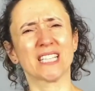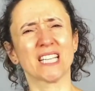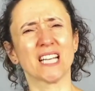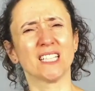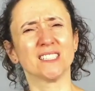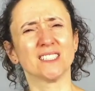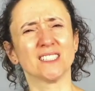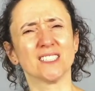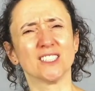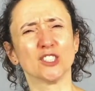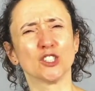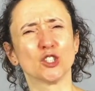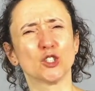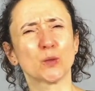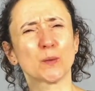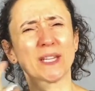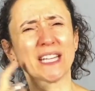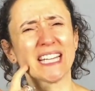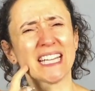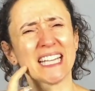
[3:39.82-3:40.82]
too
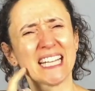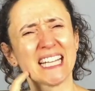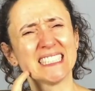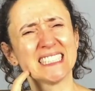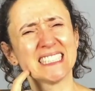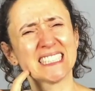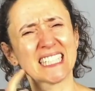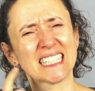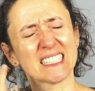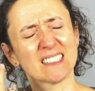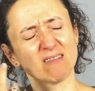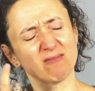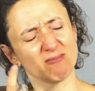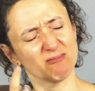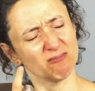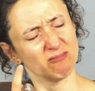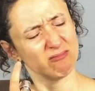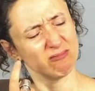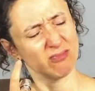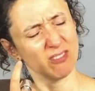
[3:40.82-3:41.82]
obvious and too
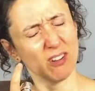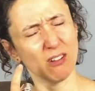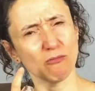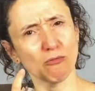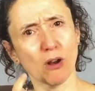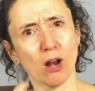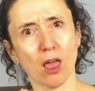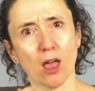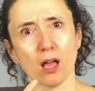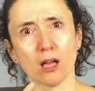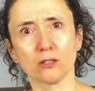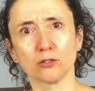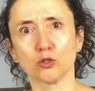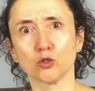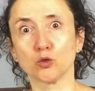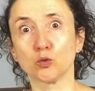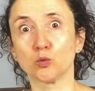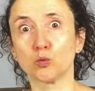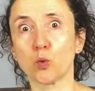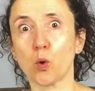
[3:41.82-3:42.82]
easy,
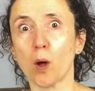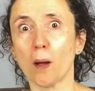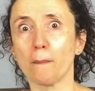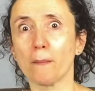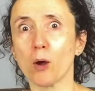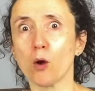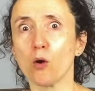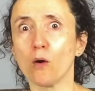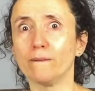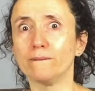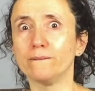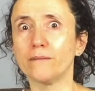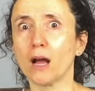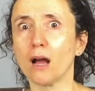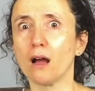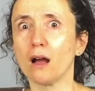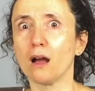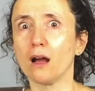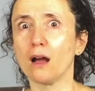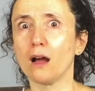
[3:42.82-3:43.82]
and it would be much
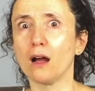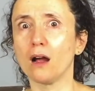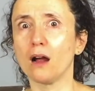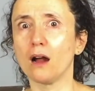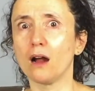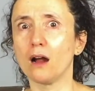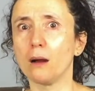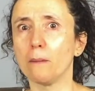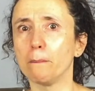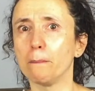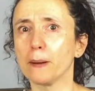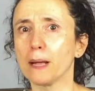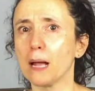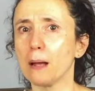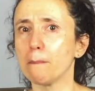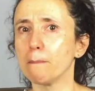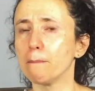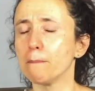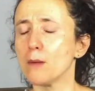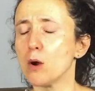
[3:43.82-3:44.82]
more interesting to have
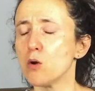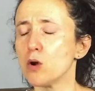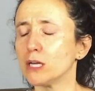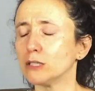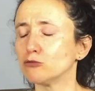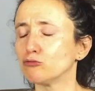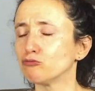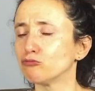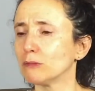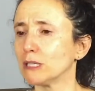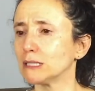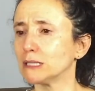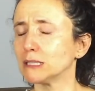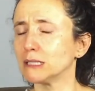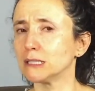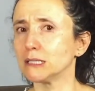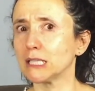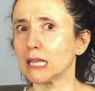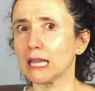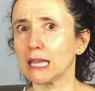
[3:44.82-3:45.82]
those roles
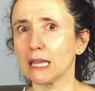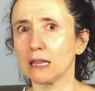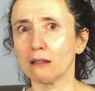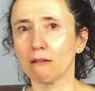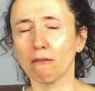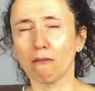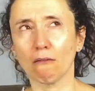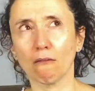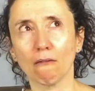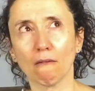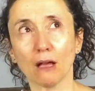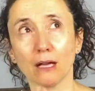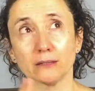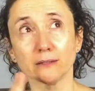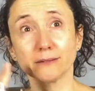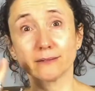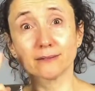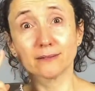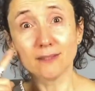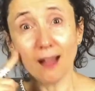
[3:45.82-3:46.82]
reversed.
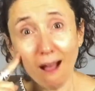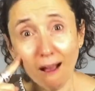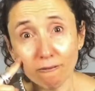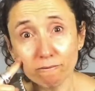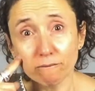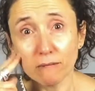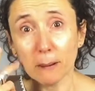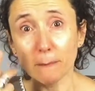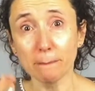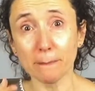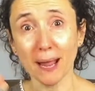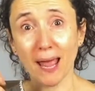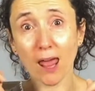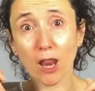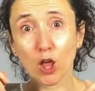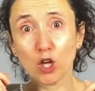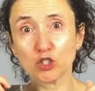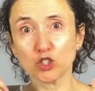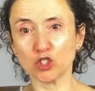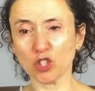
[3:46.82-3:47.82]
So we have a
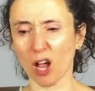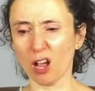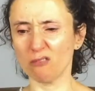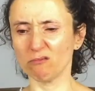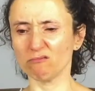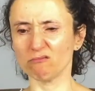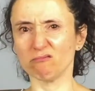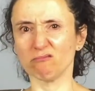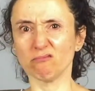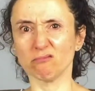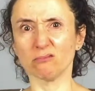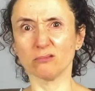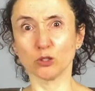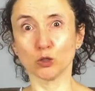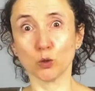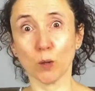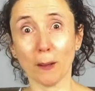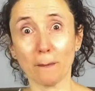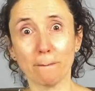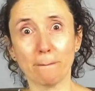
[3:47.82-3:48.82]
deaf manager
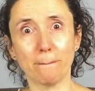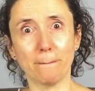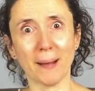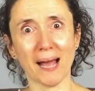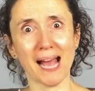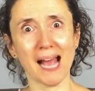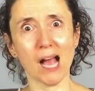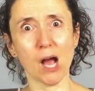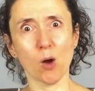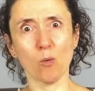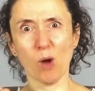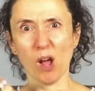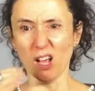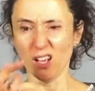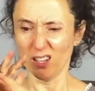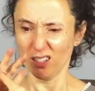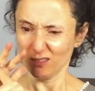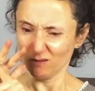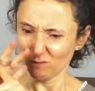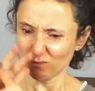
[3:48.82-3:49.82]
with the power in the
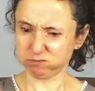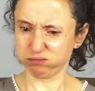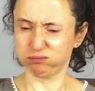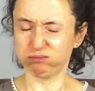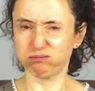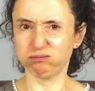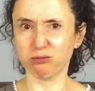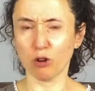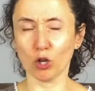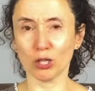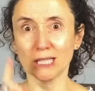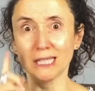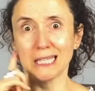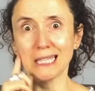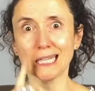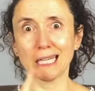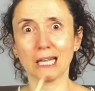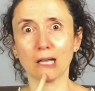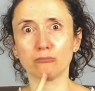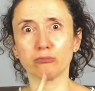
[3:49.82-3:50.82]
relationship
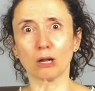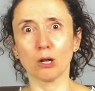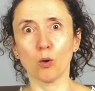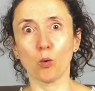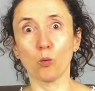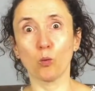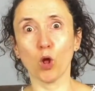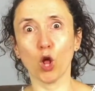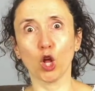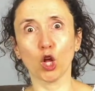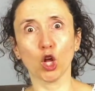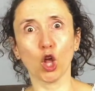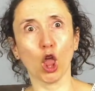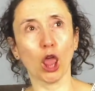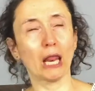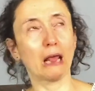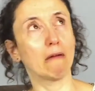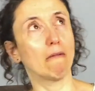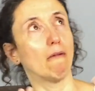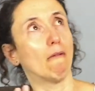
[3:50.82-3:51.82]
oppressing their hearing
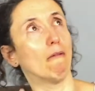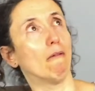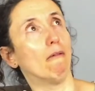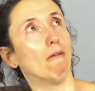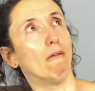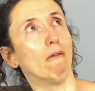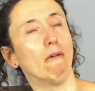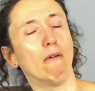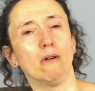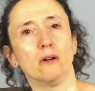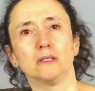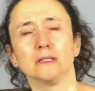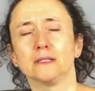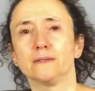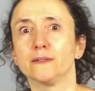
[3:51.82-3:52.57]
employee.